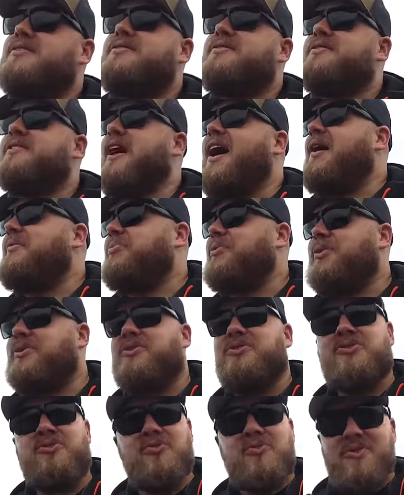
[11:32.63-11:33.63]
snapping.
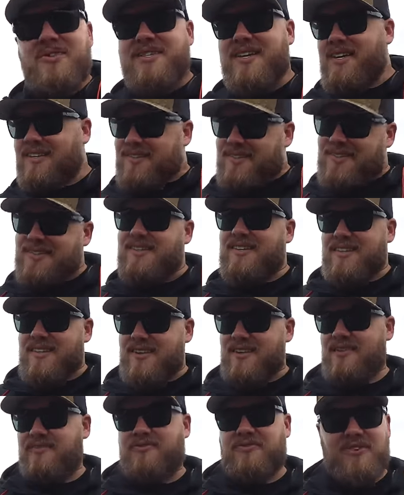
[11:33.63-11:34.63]
As soon as I
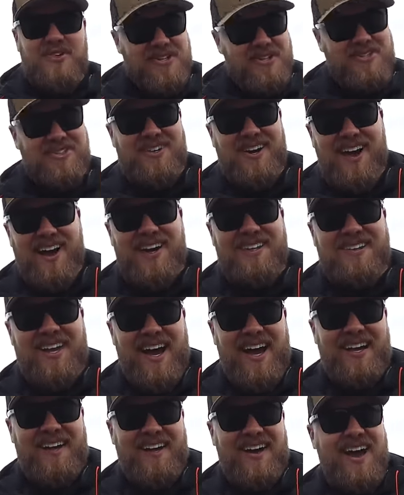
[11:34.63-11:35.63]
see a fish on
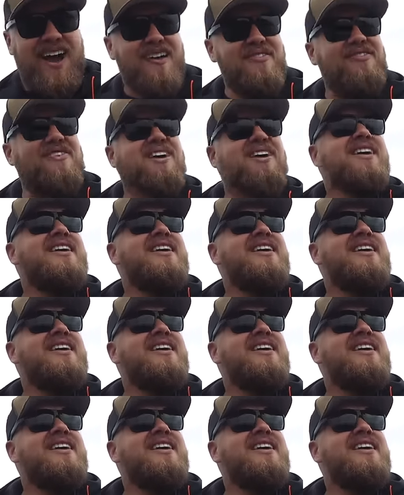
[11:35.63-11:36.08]
that graph,